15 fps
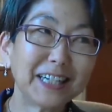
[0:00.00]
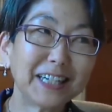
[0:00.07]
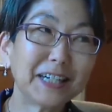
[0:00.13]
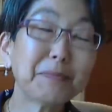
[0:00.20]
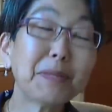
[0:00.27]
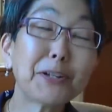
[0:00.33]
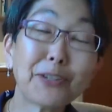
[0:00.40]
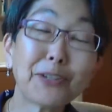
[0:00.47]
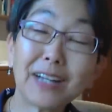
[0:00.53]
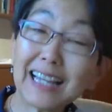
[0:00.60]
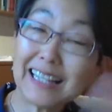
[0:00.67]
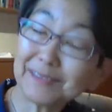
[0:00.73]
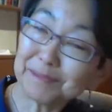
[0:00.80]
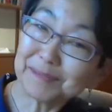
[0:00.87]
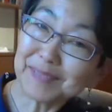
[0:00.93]
I'm not,
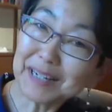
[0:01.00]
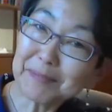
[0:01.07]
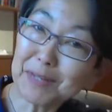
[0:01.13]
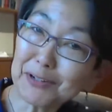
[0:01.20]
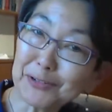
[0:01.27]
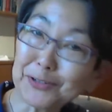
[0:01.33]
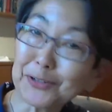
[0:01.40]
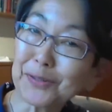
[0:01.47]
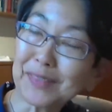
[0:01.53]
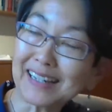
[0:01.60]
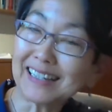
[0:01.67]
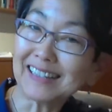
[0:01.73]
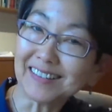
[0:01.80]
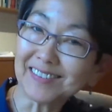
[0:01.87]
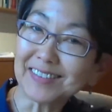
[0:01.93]
I, I'm not sure that
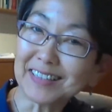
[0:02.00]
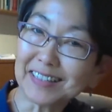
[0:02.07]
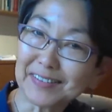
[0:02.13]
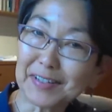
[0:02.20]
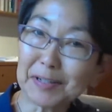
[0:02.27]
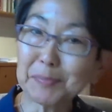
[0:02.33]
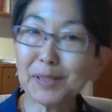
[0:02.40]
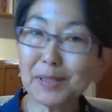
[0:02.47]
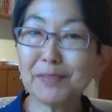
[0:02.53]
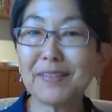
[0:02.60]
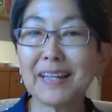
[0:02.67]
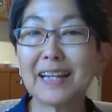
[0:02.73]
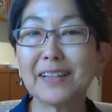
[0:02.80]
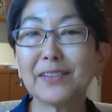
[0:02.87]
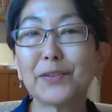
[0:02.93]
it is an example of
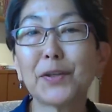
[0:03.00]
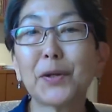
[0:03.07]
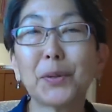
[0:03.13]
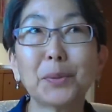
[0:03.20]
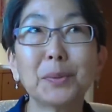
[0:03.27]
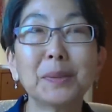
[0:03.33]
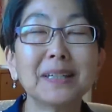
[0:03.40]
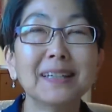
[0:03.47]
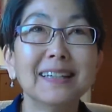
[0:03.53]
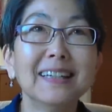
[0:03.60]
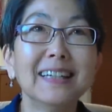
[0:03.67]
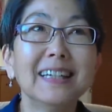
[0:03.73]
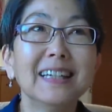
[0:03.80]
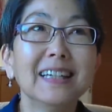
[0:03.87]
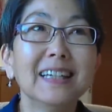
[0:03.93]
that. So
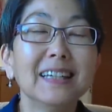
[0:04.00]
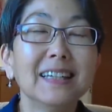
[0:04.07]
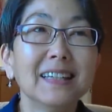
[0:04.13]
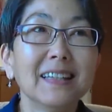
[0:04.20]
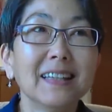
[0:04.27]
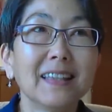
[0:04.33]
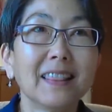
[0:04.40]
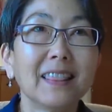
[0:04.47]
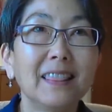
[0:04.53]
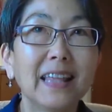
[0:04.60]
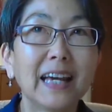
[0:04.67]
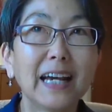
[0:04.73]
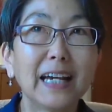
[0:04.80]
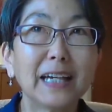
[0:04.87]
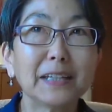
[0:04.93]

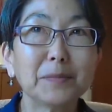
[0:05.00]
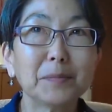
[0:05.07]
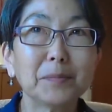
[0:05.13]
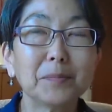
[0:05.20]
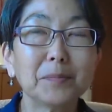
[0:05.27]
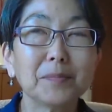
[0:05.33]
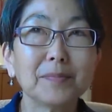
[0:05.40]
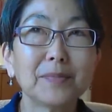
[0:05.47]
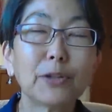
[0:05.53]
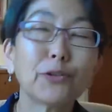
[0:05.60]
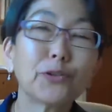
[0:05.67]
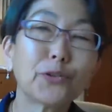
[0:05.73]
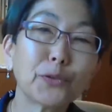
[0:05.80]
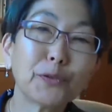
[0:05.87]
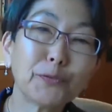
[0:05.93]
that there are
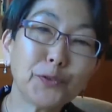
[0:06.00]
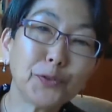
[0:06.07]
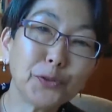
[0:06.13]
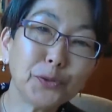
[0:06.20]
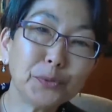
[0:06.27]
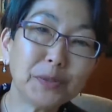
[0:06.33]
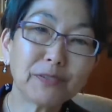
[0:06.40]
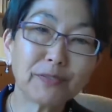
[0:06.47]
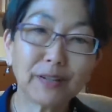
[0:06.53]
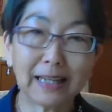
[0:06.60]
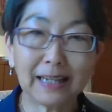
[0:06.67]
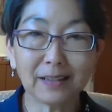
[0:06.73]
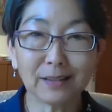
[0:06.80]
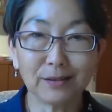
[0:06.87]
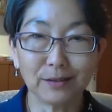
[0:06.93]
sort of two different
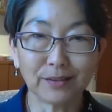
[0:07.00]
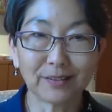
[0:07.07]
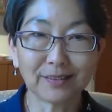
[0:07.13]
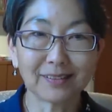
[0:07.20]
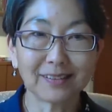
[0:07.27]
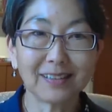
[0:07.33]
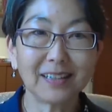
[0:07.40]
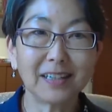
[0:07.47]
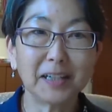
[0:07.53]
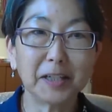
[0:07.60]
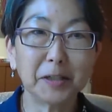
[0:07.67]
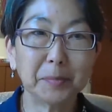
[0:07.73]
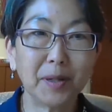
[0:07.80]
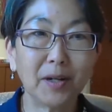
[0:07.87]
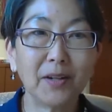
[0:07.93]
angles
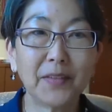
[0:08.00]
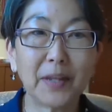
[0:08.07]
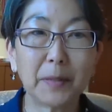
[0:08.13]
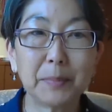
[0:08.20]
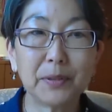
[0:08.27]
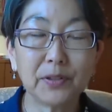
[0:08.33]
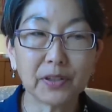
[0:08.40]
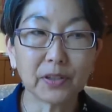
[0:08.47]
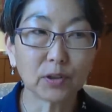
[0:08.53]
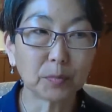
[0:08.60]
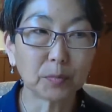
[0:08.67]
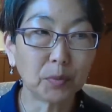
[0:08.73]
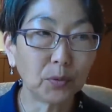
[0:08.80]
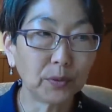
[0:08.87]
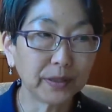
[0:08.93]
um, on that particular
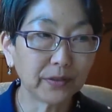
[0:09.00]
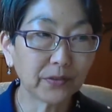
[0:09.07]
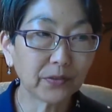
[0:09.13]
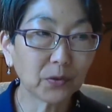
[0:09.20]
point.